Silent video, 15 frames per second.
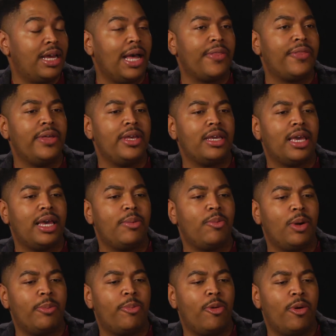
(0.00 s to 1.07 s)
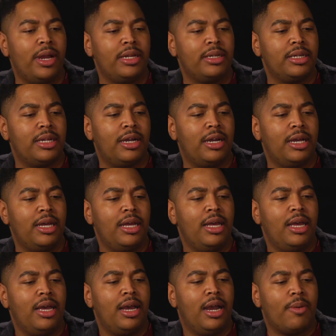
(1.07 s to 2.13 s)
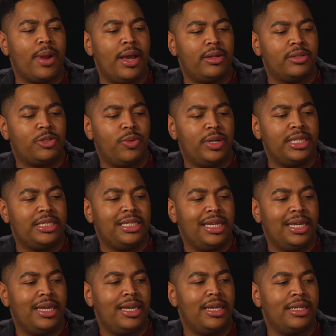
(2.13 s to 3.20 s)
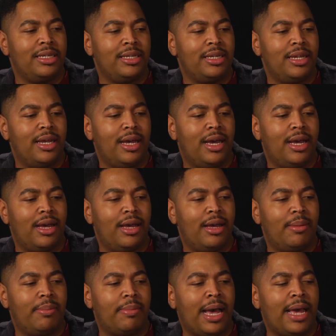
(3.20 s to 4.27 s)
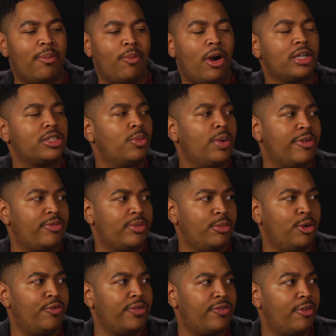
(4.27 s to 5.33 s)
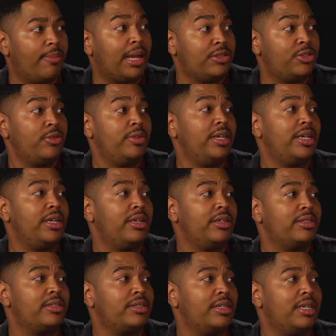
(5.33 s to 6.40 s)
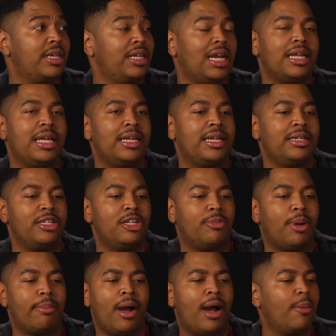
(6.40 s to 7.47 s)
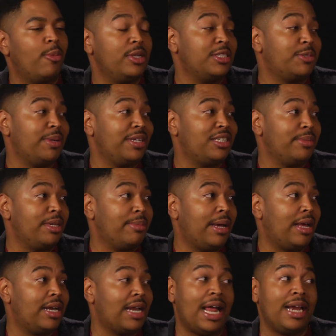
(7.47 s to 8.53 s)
I think at one point around 2010, I walked away from the movie for about 2 years. And you know, my mom wouldn't speak to me about it.